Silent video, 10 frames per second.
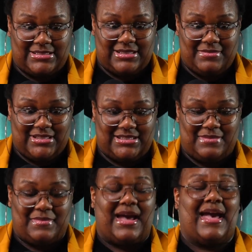something's
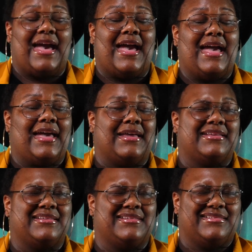in my eye.
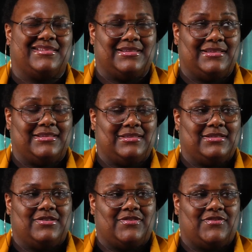
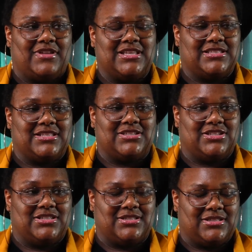Fix it,
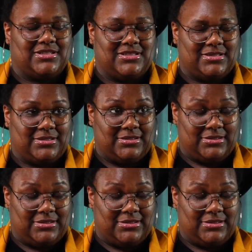Jesus.